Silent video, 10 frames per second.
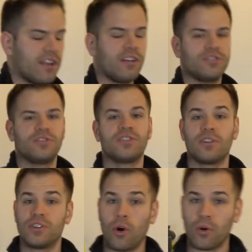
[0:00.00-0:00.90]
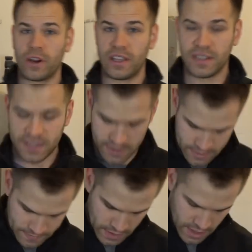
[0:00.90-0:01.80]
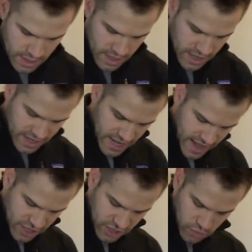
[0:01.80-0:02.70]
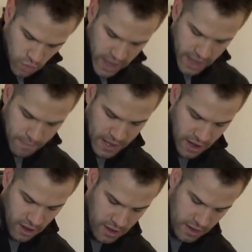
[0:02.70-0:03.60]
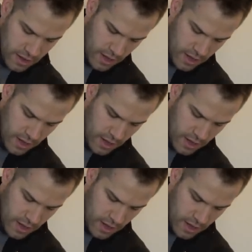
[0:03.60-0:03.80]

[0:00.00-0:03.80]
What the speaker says: called your sartorius. It attaches way up here.